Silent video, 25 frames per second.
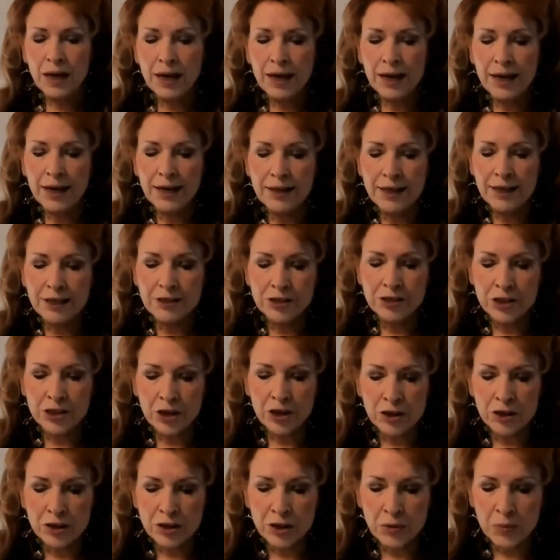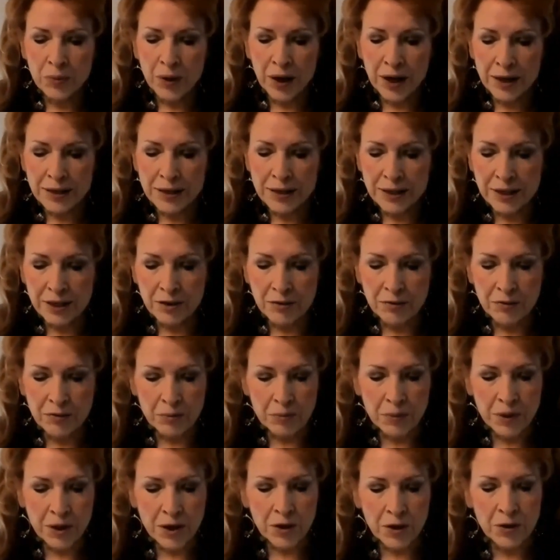He that turneth away his ear
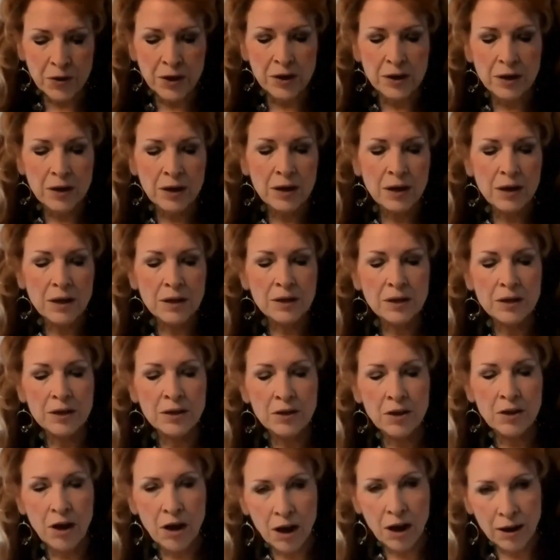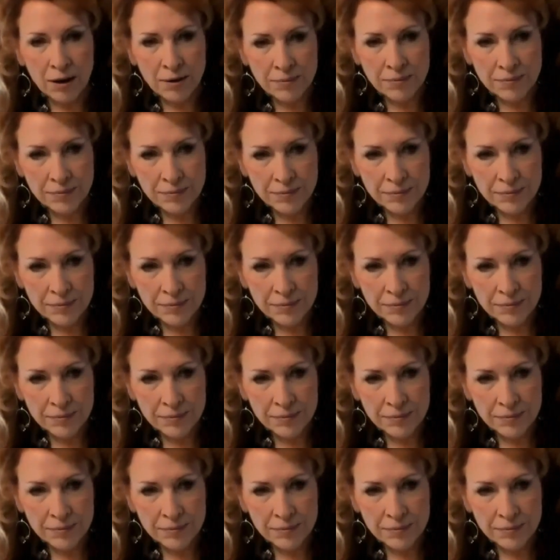from hearing the law,